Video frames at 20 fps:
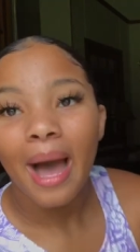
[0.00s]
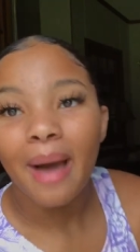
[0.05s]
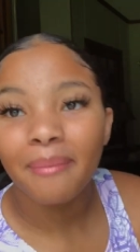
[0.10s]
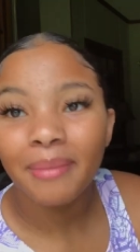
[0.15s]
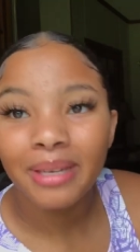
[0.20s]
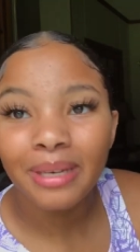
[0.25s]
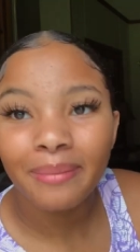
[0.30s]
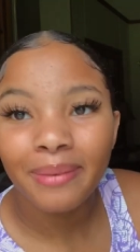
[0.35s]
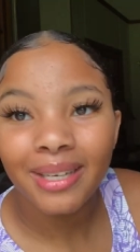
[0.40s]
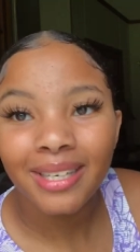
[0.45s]

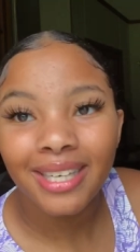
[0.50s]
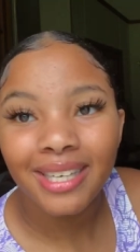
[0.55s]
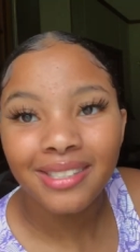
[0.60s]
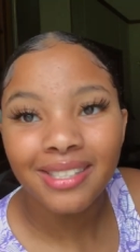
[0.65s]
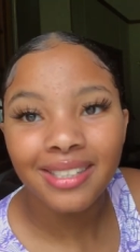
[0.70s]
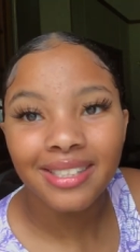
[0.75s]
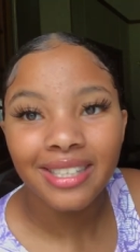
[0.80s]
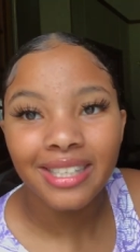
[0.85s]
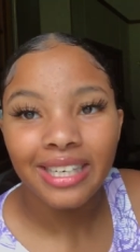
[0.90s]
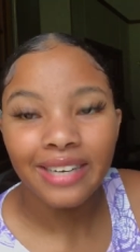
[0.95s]
I'm gonna be
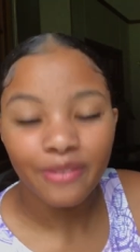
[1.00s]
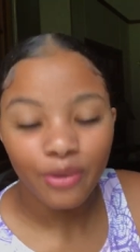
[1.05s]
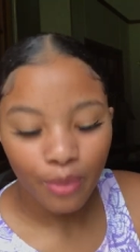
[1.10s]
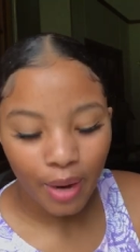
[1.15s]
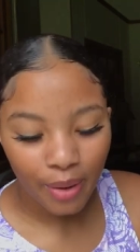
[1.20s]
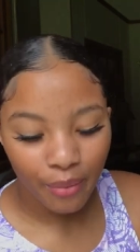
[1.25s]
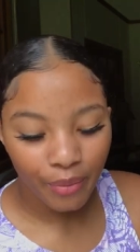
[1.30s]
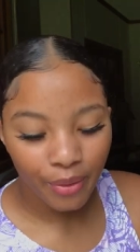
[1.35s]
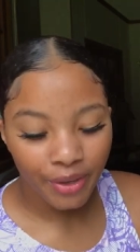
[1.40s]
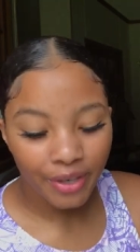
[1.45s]
announcing the
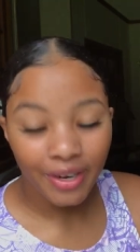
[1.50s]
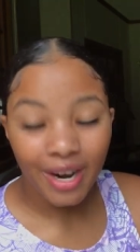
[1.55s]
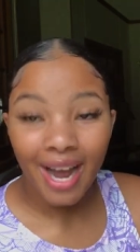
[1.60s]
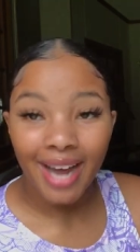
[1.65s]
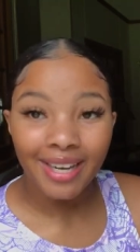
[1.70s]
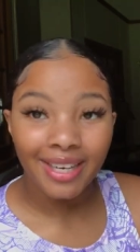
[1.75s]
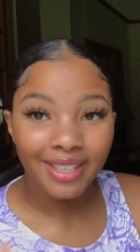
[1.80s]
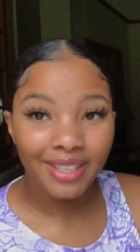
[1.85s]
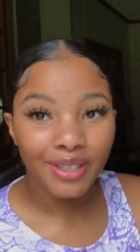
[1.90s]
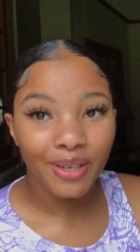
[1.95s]
giveaway winner.
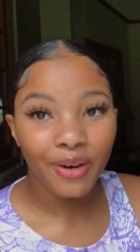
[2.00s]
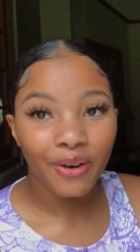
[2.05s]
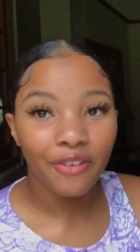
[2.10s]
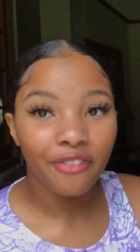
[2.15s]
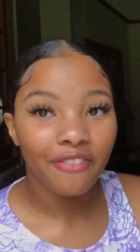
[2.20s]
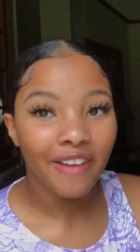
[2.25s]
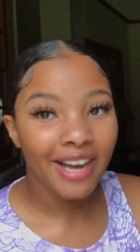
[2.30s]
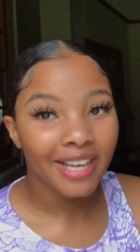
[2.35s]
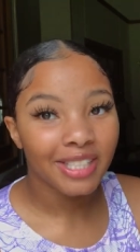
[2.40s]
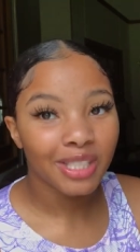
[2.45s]
I did it the
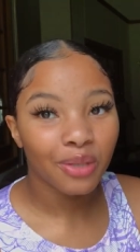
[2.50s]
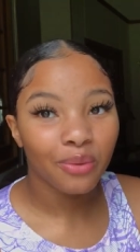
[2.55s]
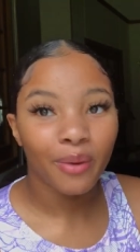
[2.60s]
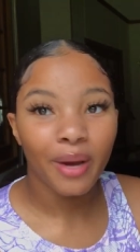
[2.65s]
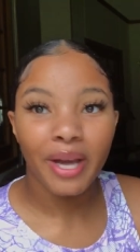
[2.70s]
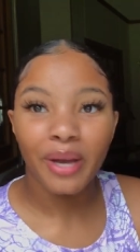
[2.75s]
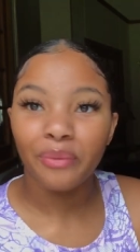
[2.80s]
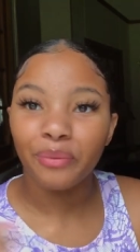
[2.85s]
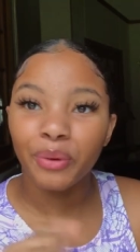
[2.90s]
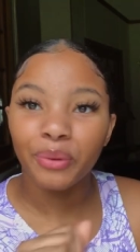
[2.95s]
old fashioned
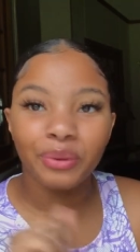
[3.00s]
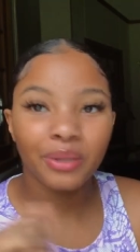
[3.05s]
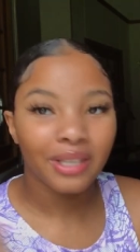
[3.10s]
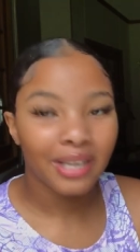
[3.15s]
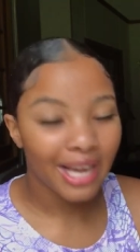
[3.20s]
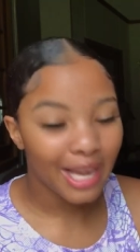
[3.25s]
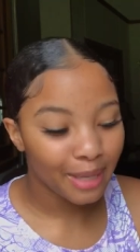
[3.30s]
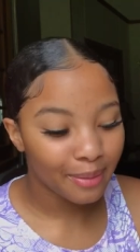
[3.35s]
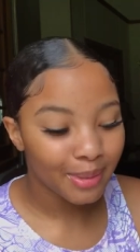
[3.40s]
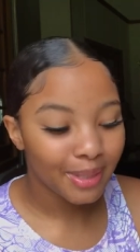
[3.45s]
way, wrote the
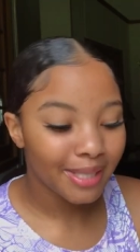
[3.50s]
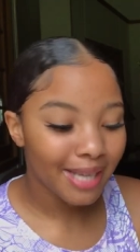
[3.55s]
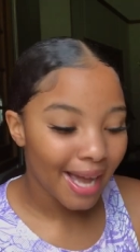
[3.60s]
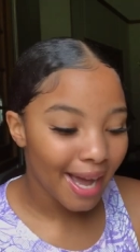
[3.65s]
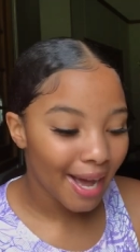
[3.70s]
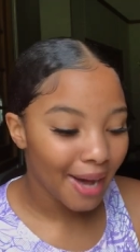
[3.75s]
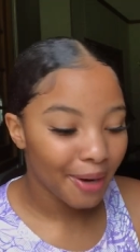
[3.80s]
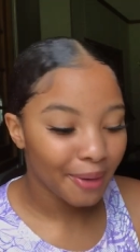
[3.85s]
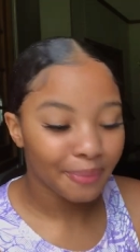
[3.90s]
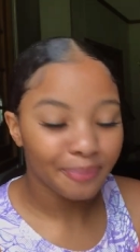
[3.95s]
names
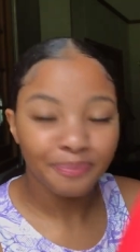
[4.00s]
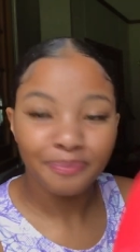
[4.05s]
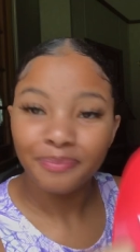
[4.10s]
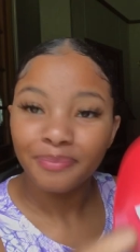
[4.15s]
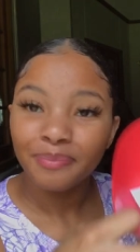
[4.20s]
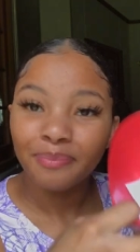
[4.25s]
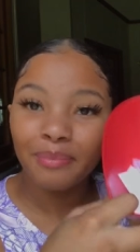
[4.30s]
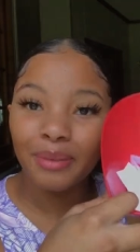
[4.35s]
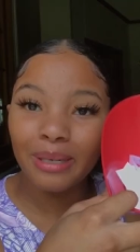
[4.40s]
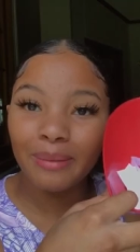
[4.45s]
down,
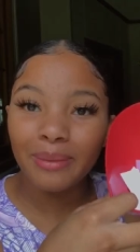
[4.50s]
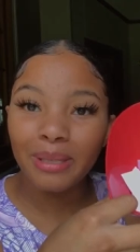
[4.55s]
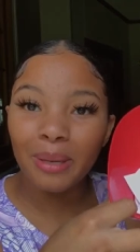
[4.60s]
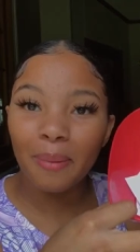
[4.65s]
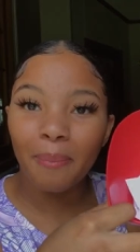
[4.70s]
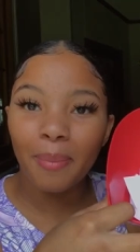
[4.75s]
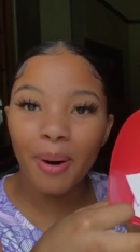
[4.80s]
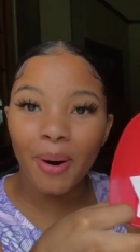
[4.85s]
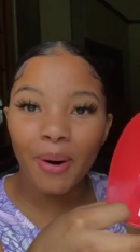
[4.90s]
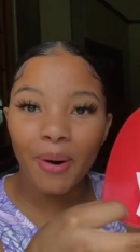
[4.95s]
put them in
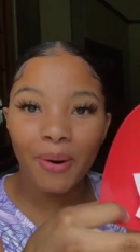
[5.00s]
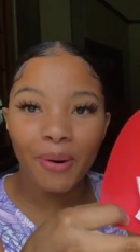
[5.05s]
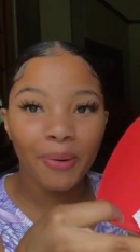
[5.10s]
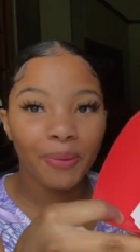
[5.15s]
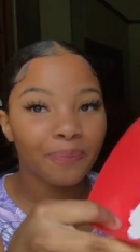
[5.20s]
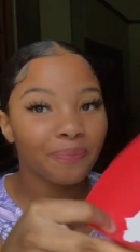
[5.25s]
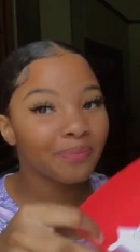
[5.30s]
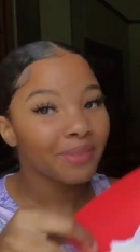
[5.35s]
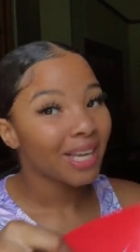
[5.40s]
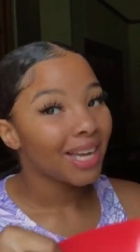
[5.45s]
a
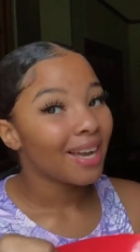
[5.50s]
bowl,